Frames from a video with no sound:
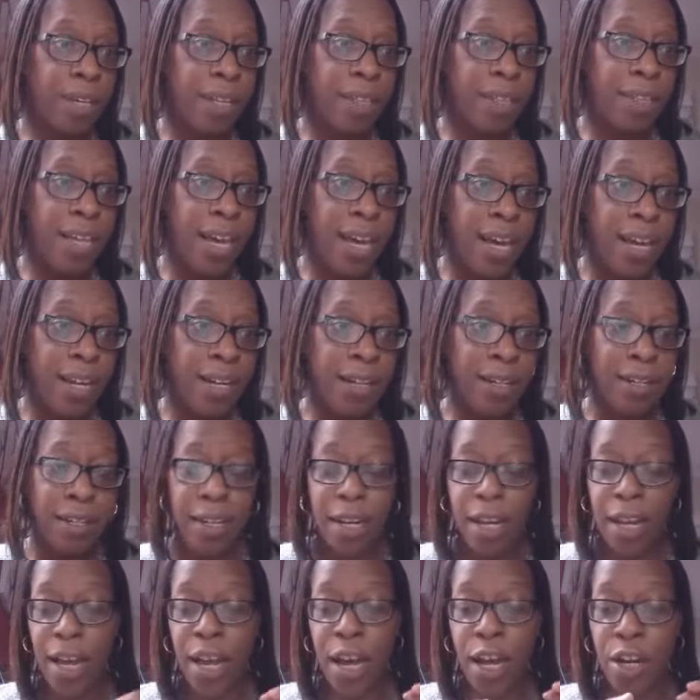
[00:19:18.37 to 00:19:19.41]
Then
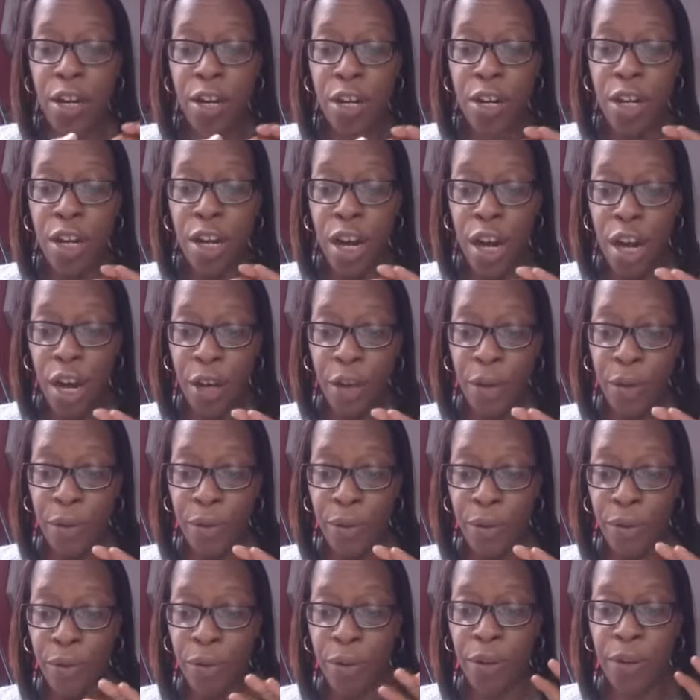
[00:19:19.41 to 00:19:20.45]

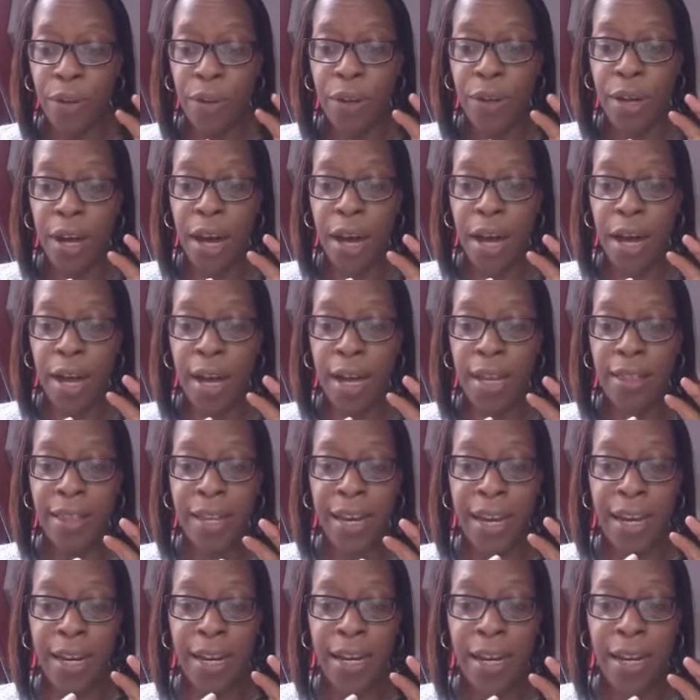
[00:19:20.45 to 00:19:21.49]
know, uh,
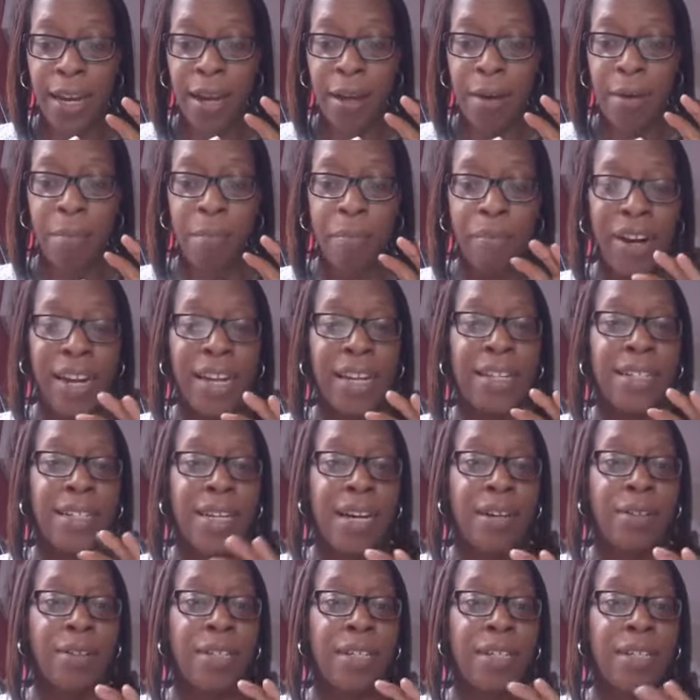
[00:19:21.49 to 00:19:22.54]
then break
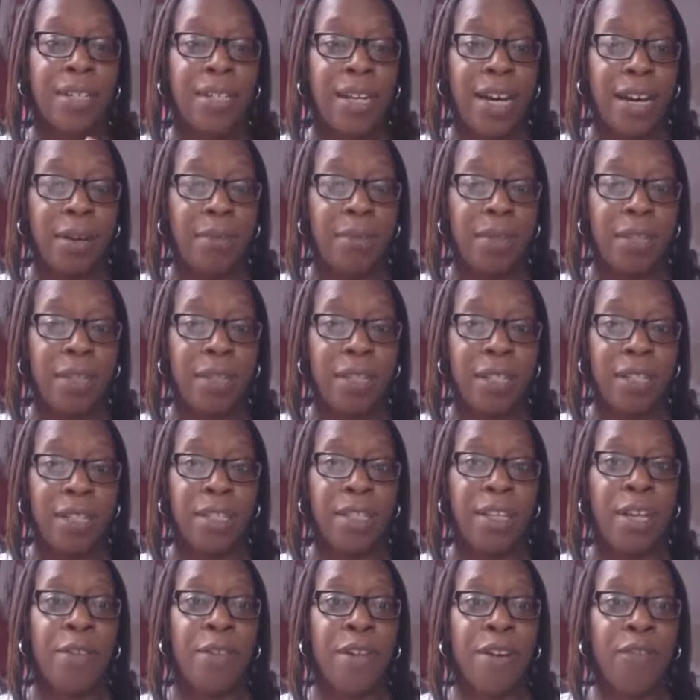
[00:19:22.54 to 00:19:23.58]
down the steps.
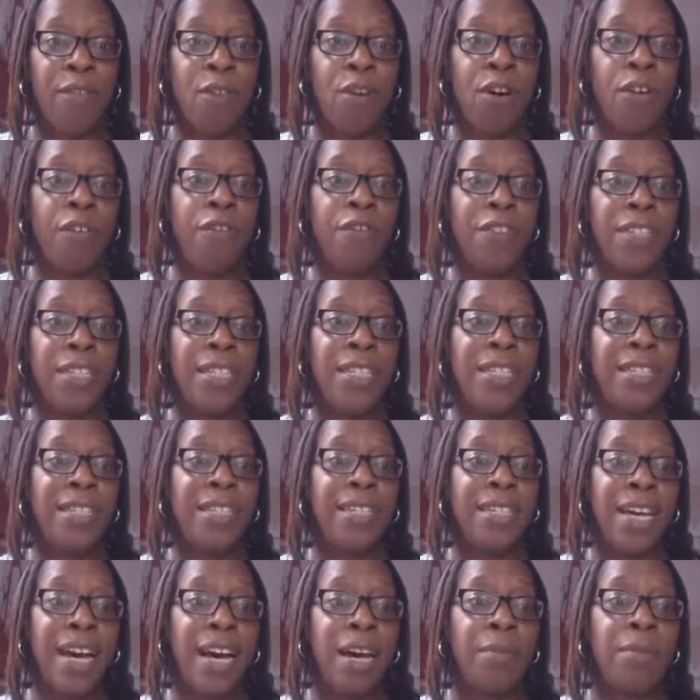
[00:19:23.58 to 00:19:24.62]
So there are often
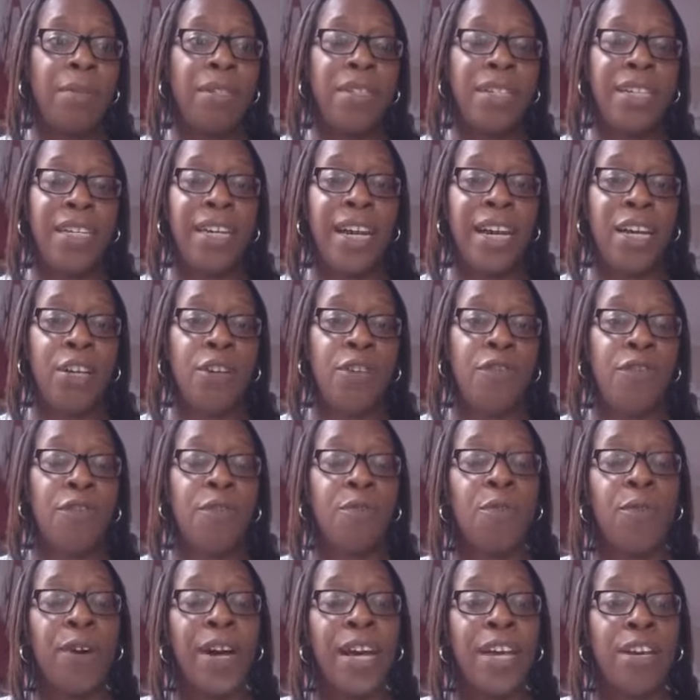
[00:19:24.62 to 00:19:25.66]
steps to get you
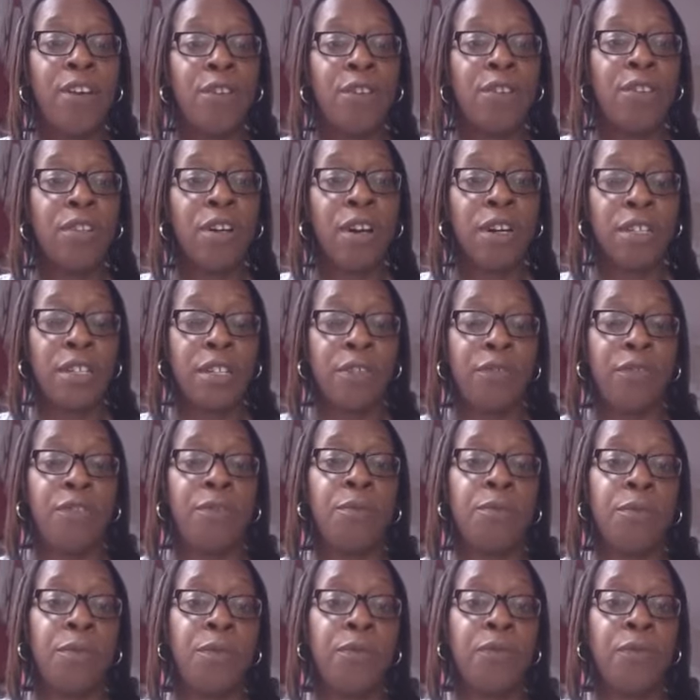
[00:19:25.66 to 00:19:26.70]
from where you're starting
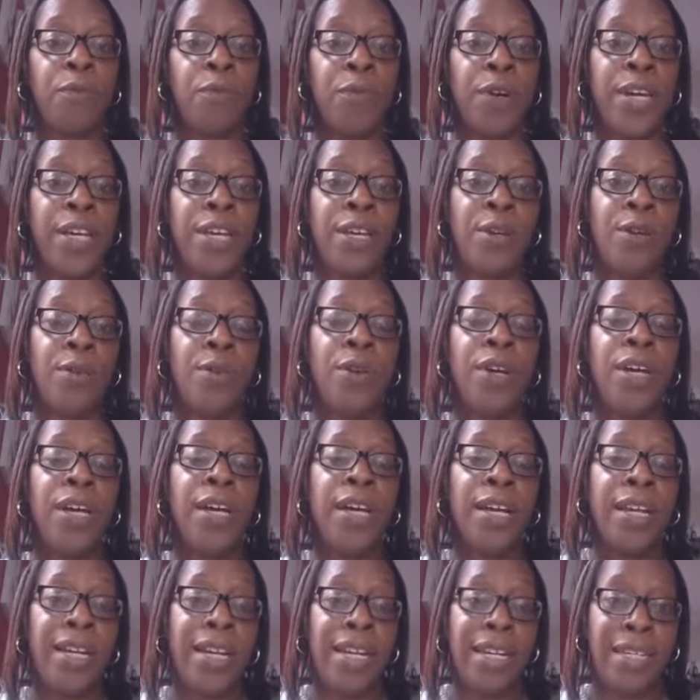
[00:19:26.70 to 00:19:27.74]
from to where you
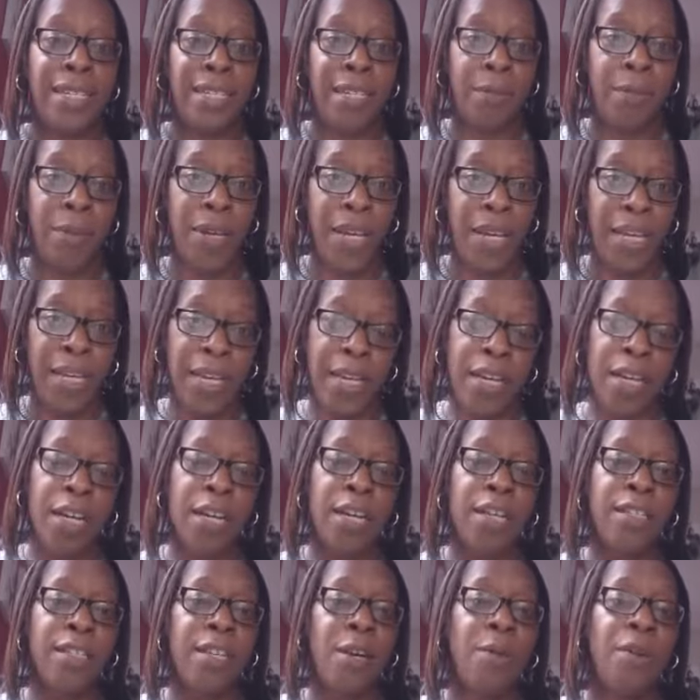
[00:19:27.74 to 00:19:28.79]
need to be.
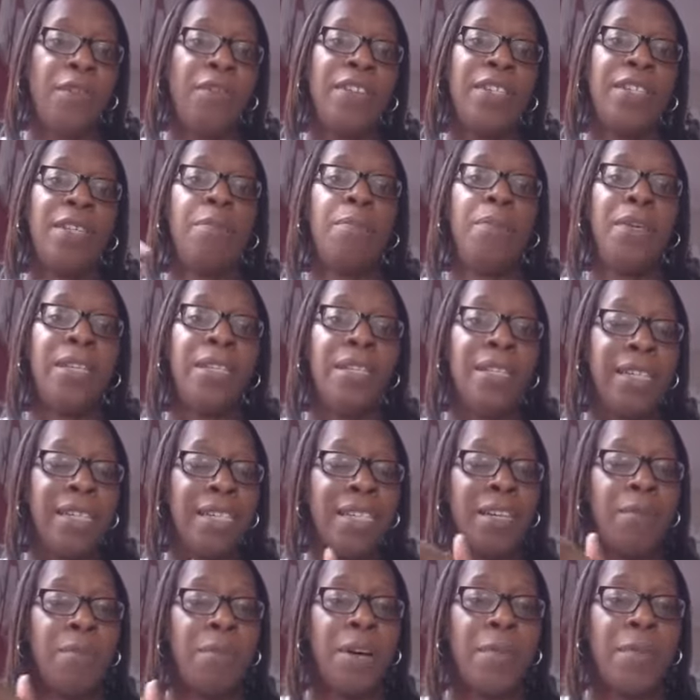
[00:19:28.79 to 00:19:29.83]
So if it's a
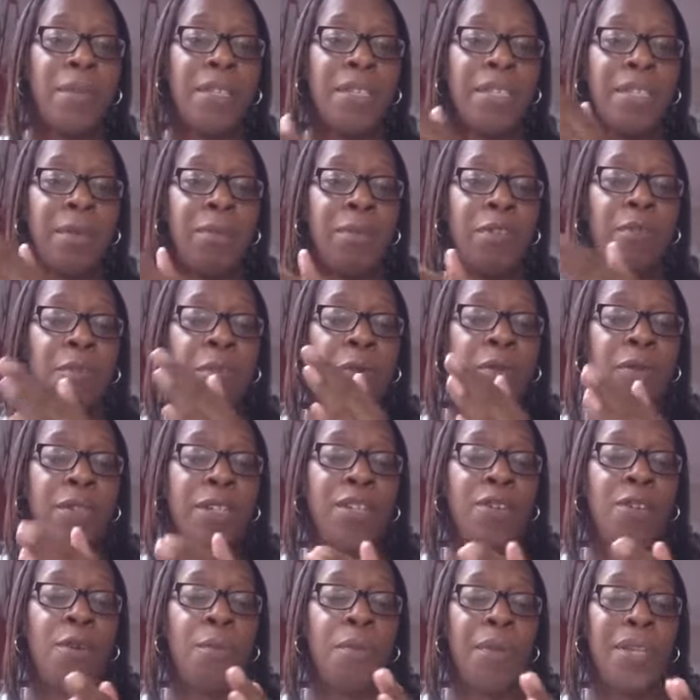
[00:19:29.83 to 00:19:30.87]
business, it might be the steps of
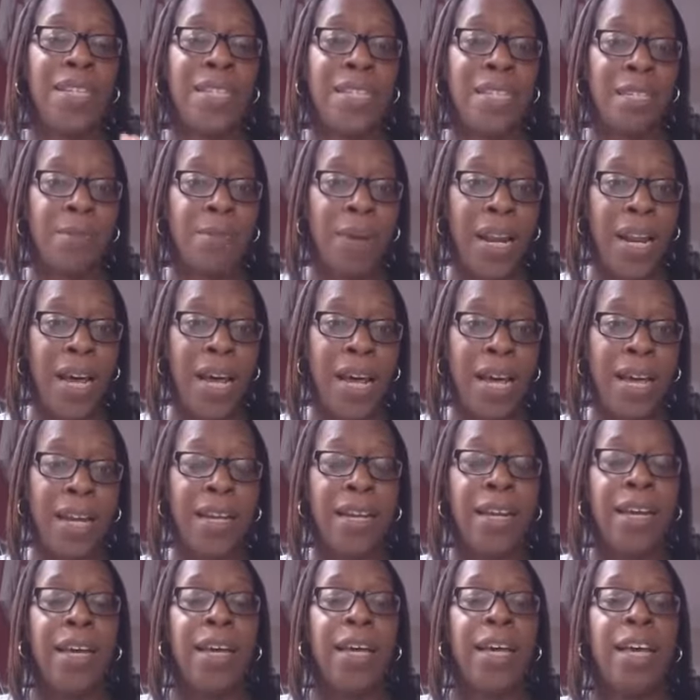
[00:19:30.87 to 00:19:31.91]
building your business
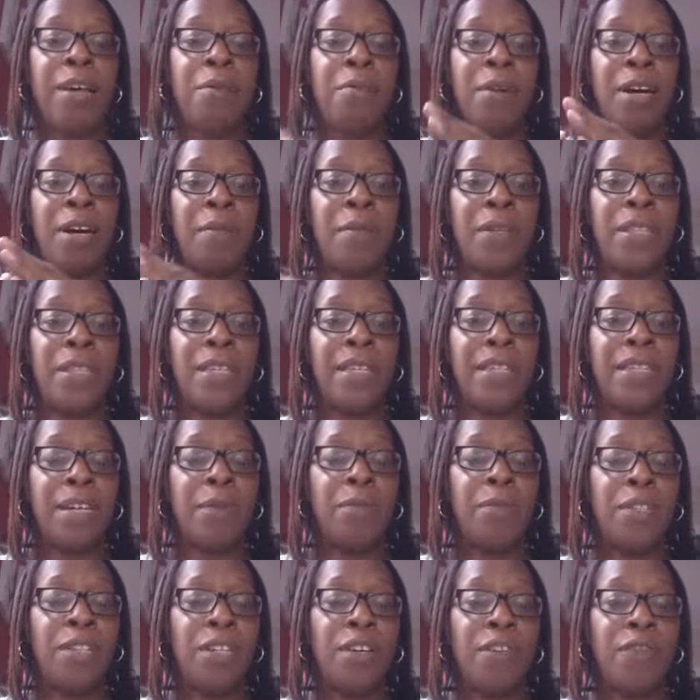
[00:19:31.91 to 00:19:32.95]
plan. It might be the
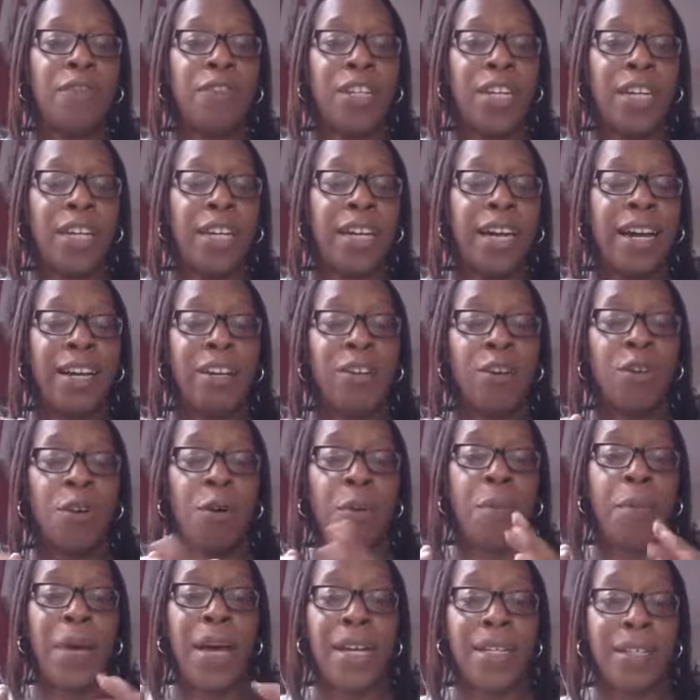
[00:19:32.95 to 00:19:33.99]
steps of checking out your
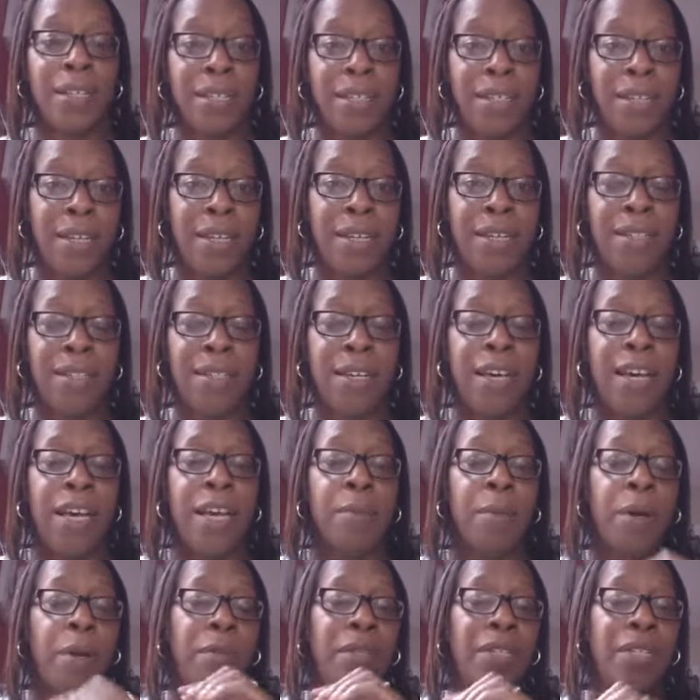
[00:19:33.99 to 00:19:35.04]
competitors. It
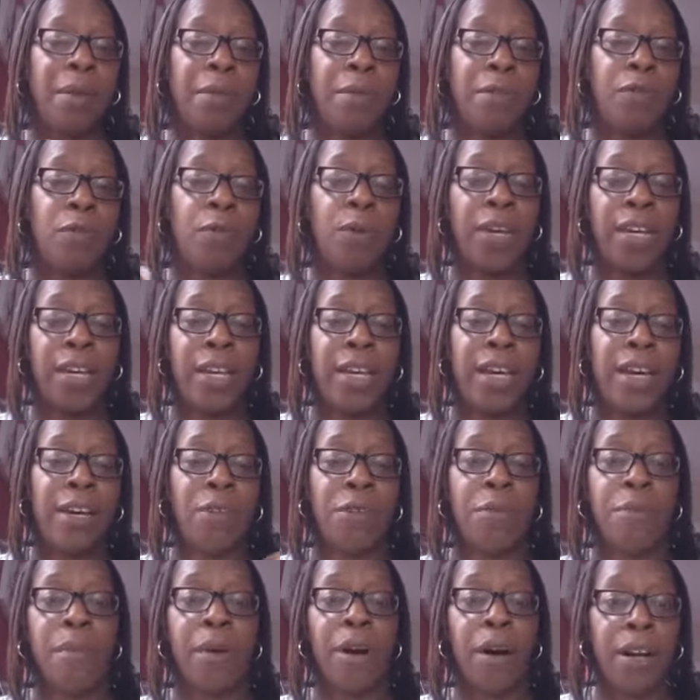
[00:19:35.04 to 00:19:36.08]
might be steps of working out
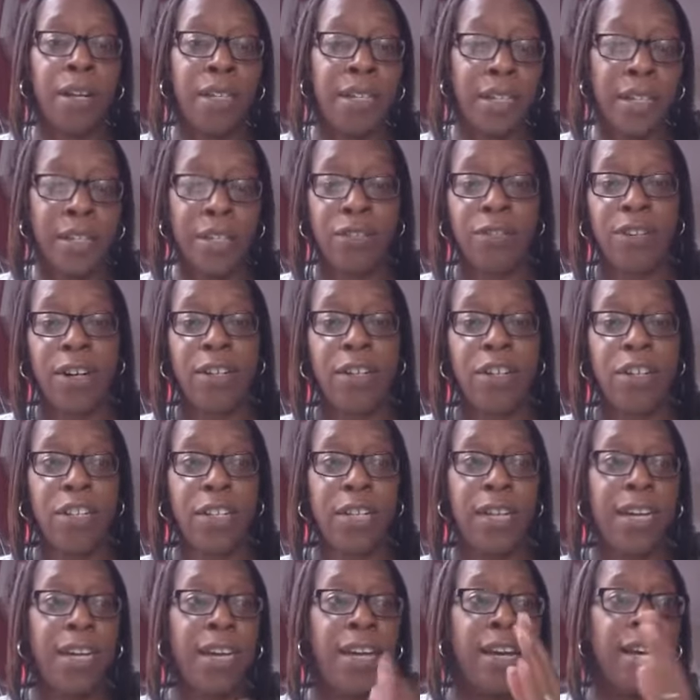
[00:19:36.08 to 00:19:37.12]
your marketing
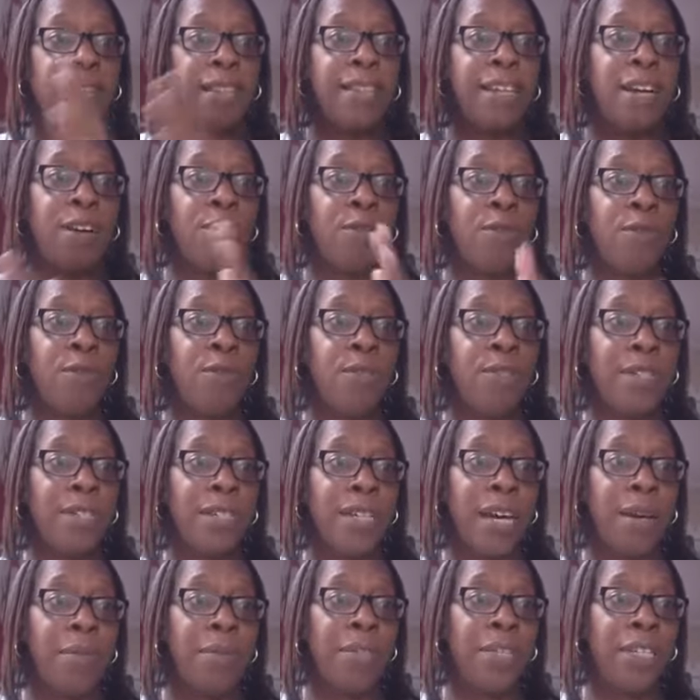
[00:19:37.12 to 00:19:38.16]
strategy. They're all
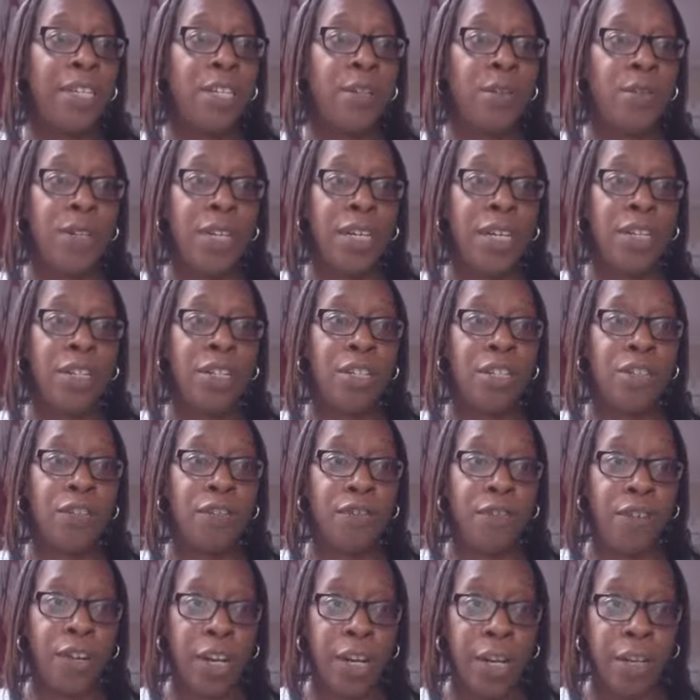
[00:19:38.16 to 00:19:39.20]
steps that you need to
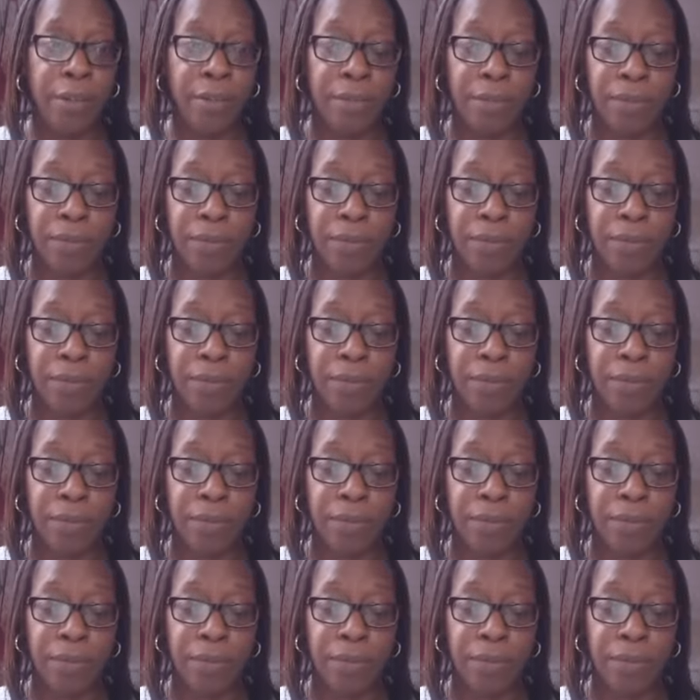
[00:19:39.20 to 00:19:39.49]
follow.